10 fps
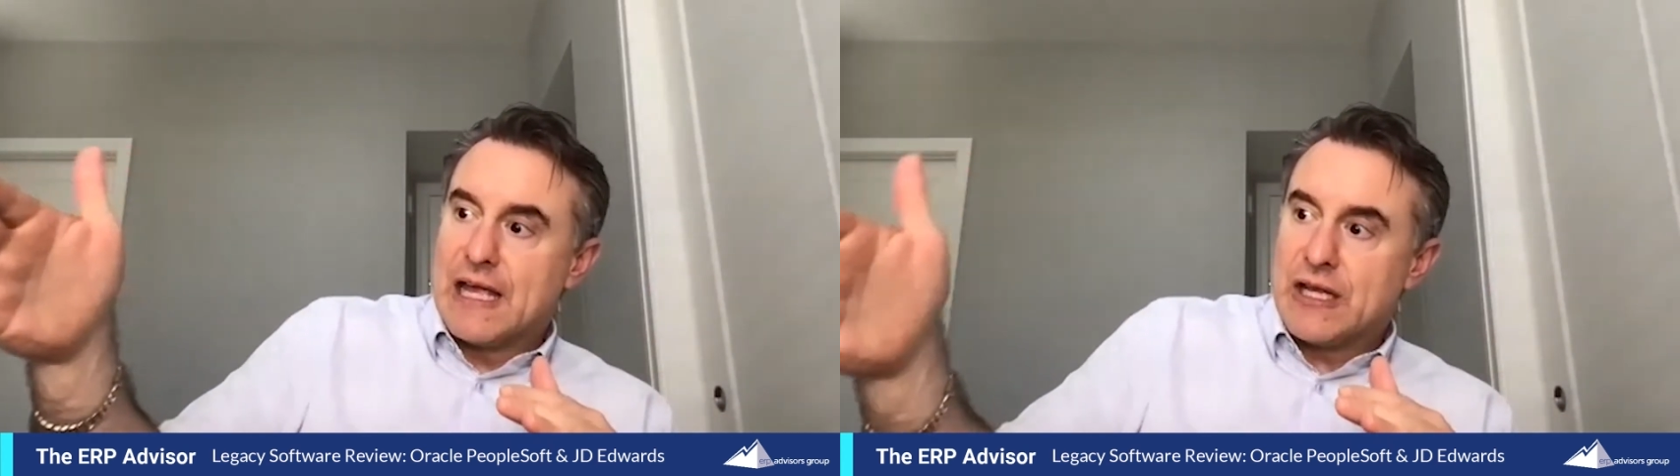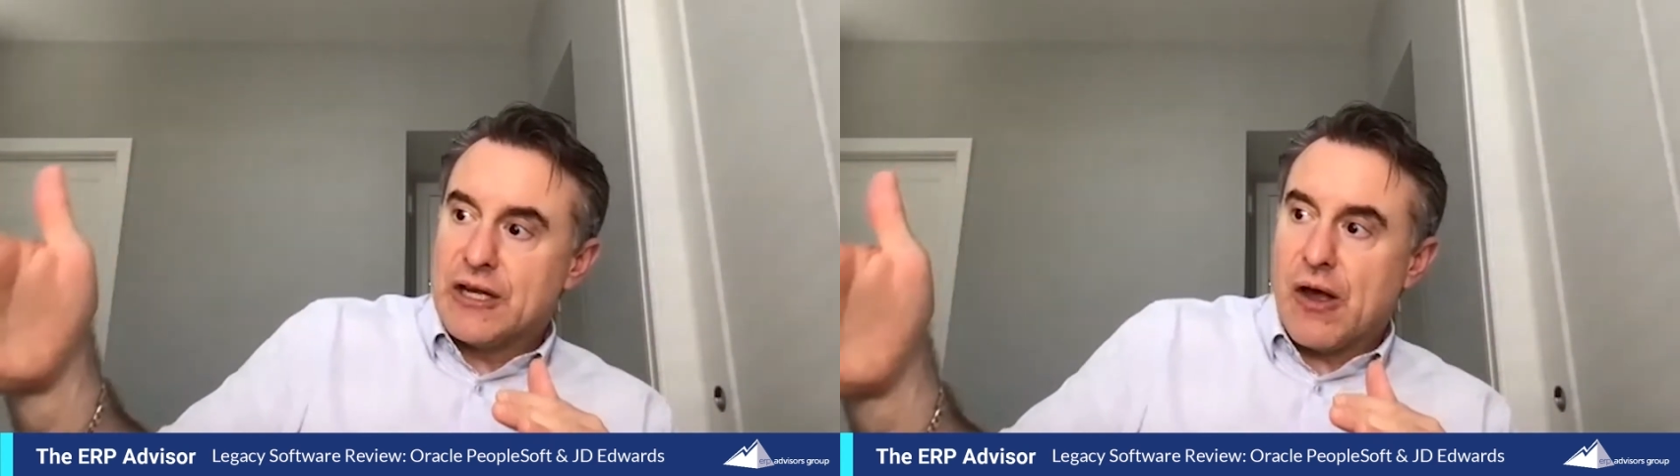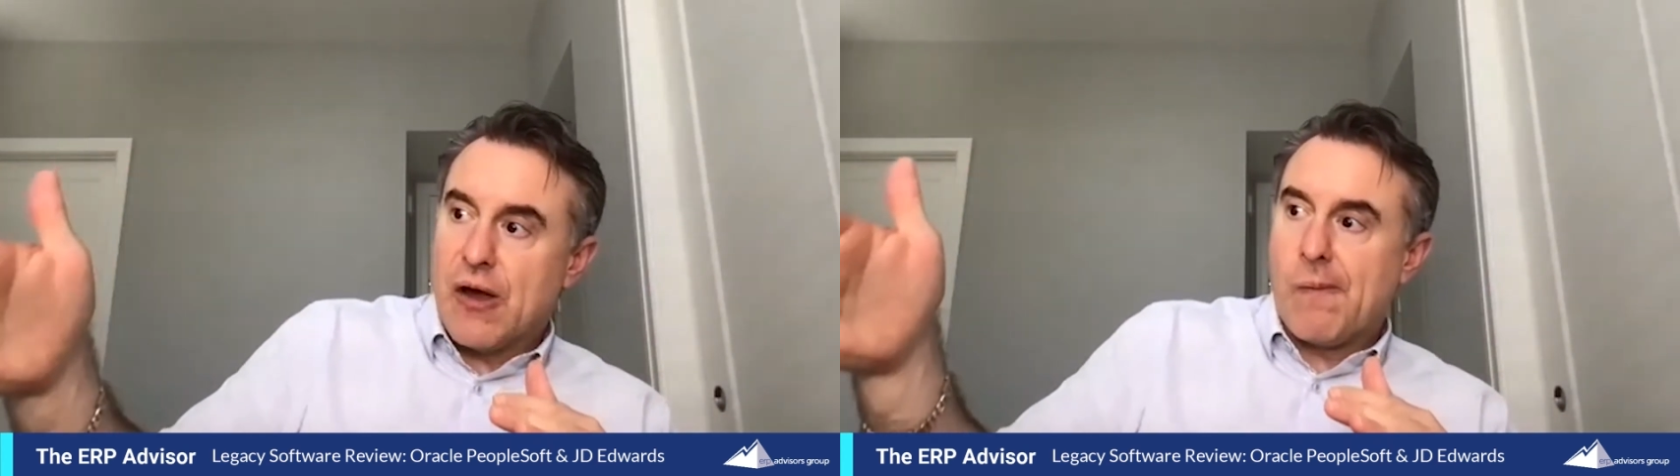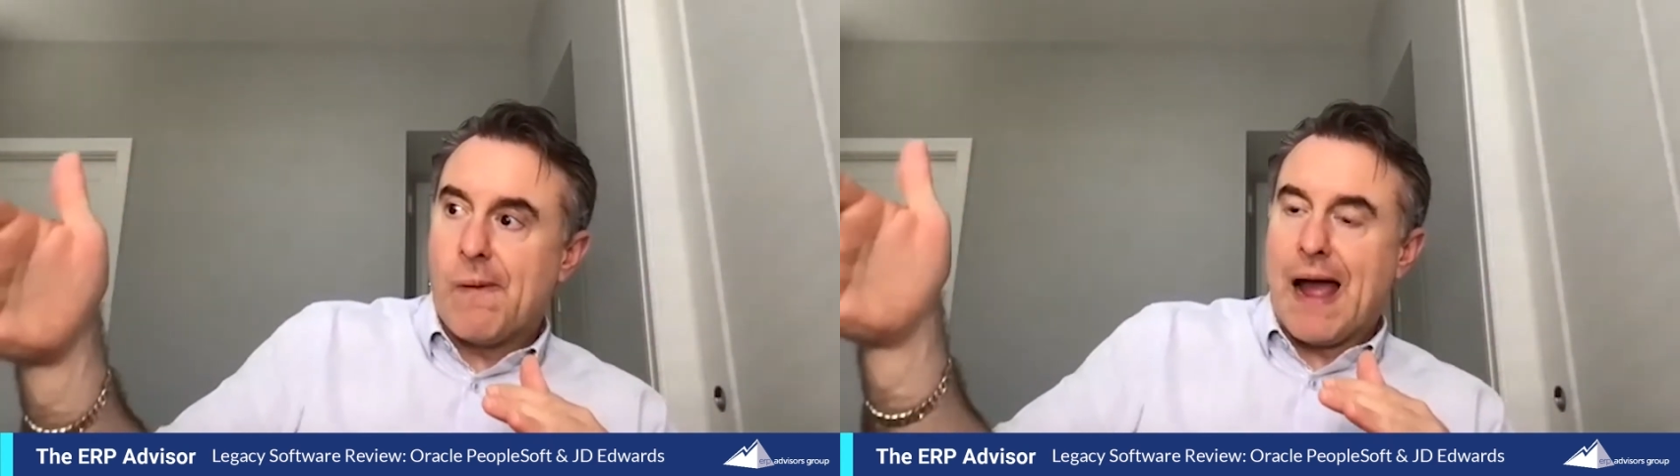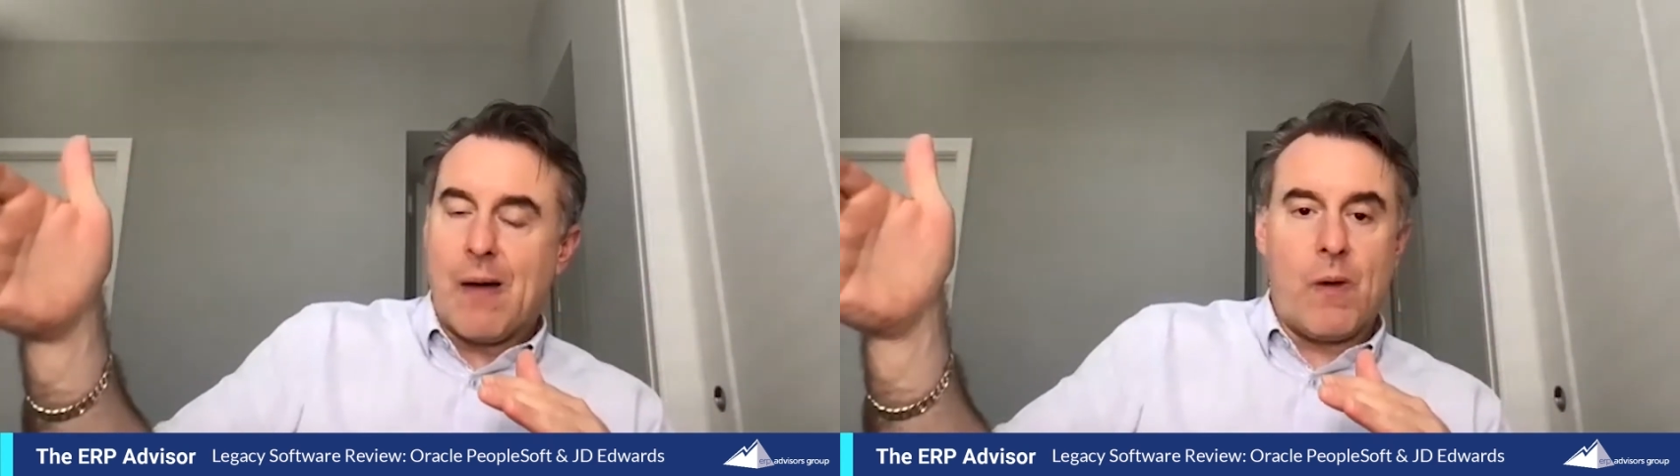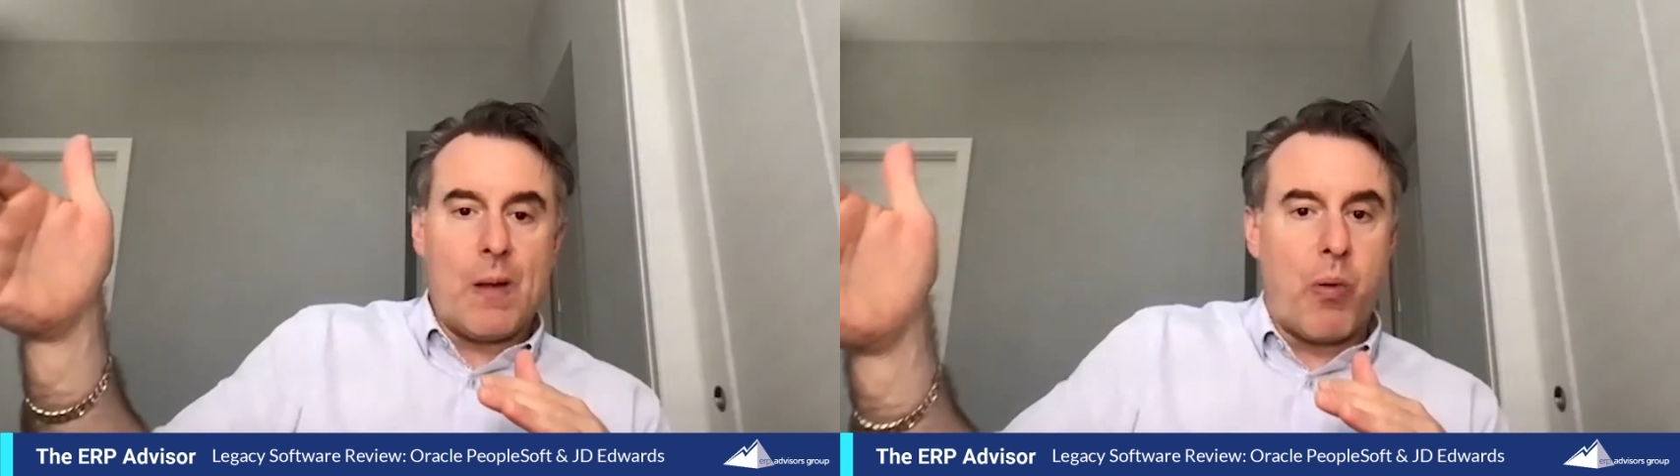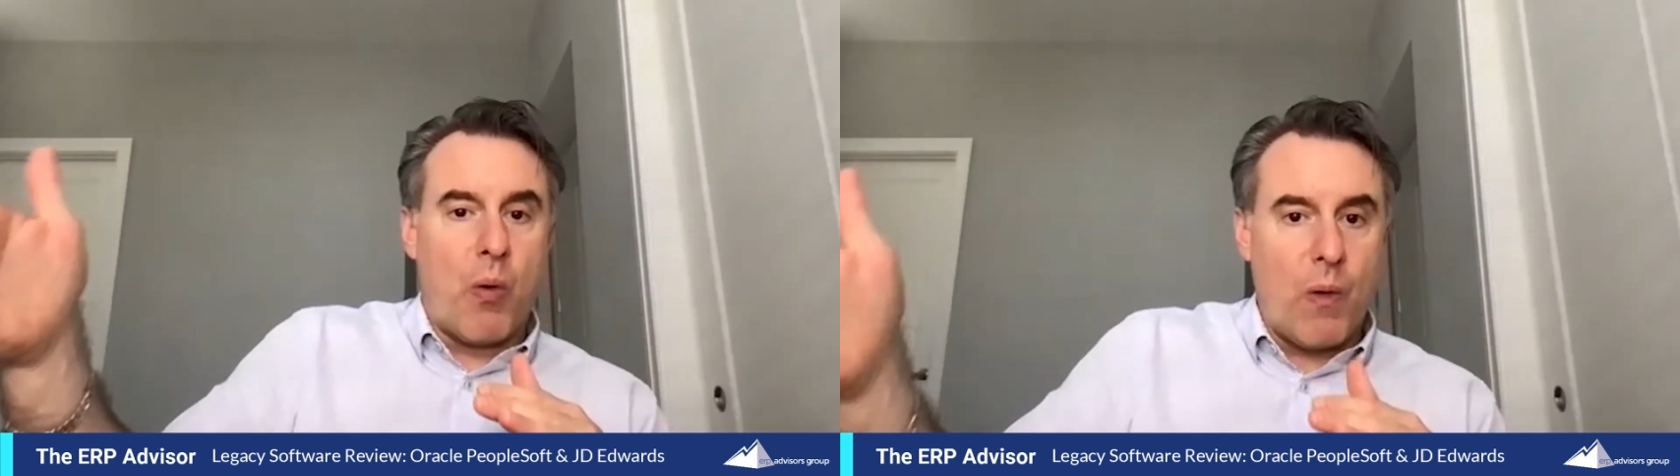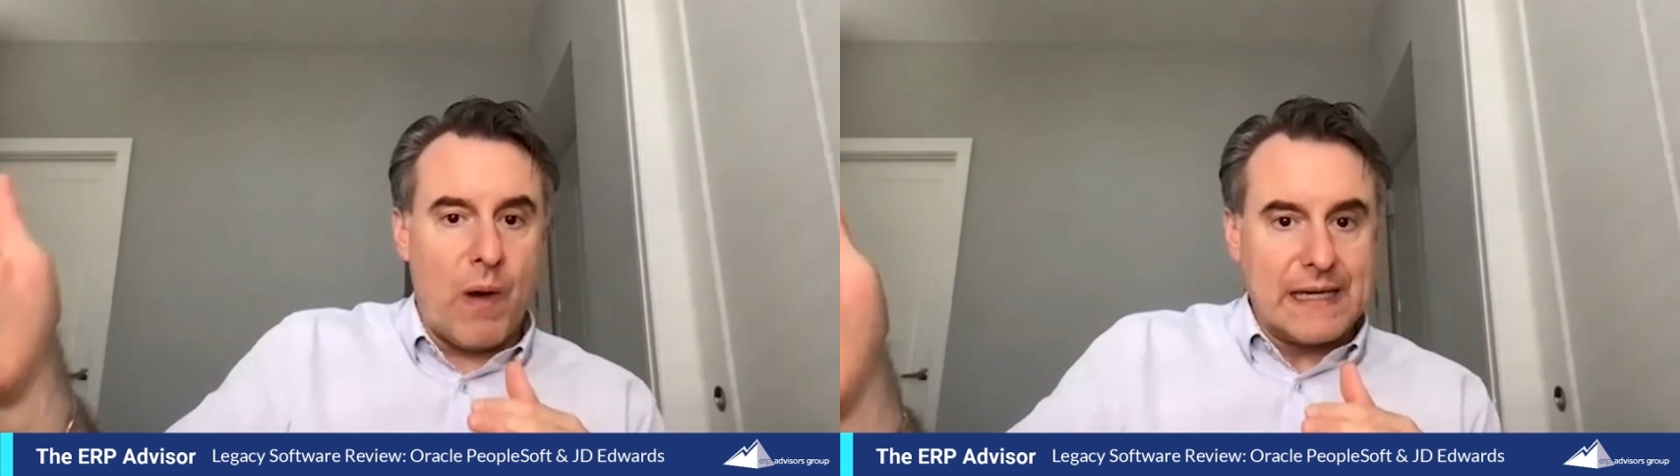at what
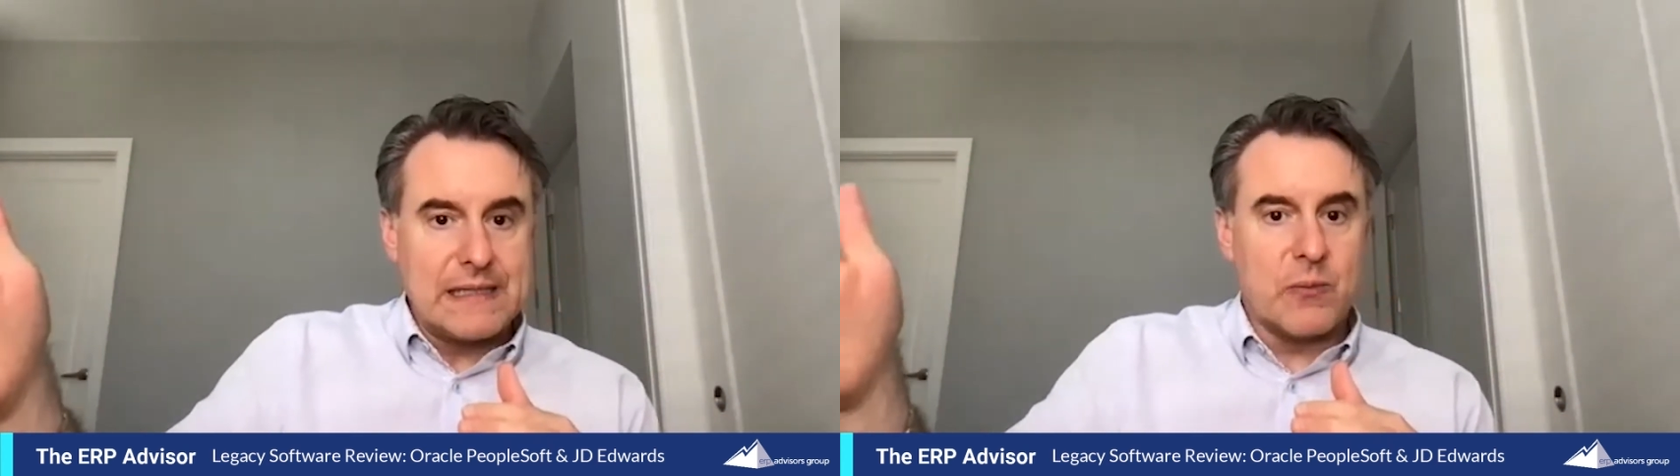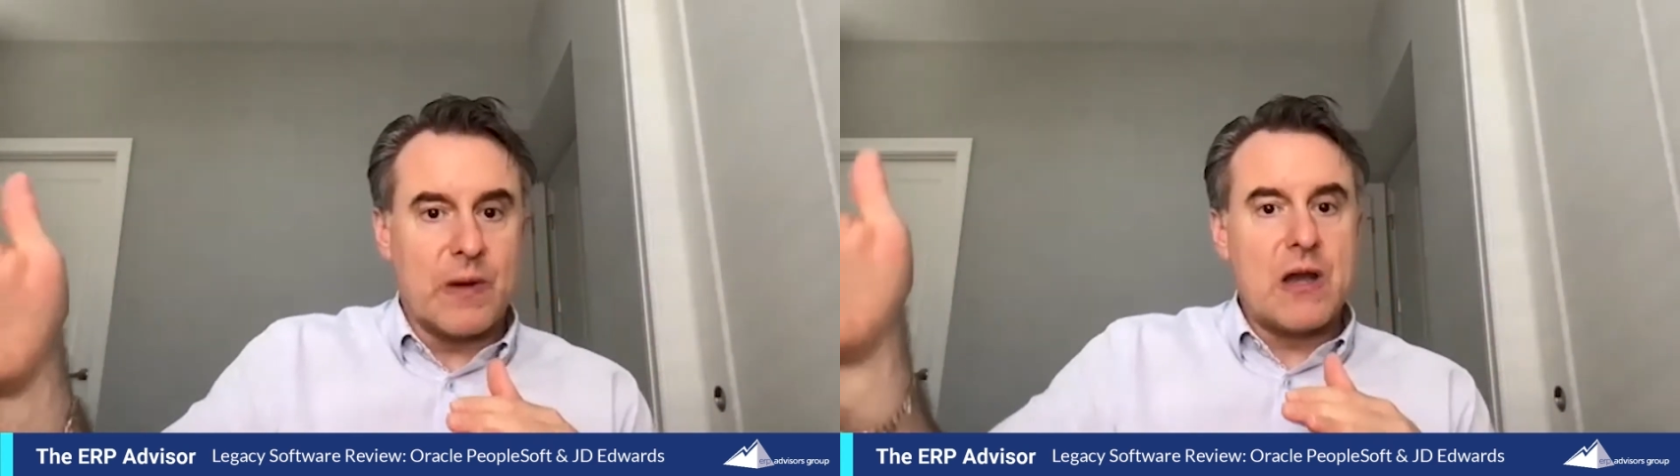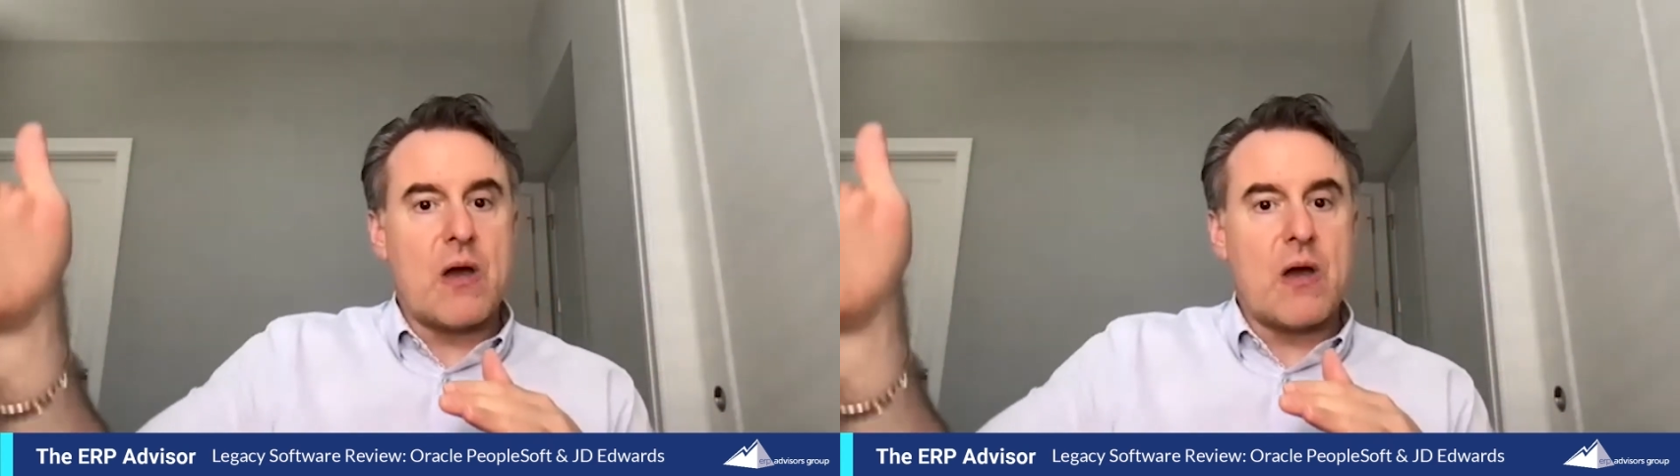point, we know